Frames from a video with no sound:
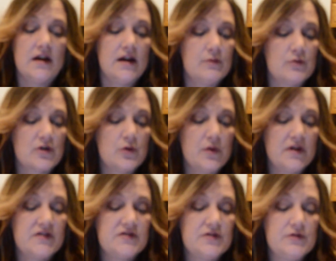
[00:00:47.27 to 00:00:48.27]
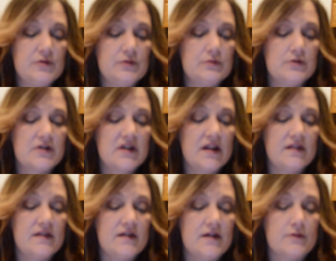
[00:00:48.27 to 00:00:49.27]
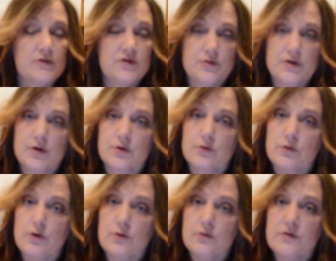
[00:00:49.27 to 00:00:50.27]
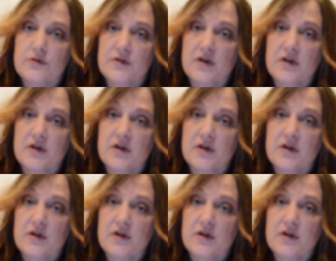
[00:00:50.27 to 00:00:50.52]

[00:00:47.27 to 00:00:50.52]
and we're going to look at the retreater growth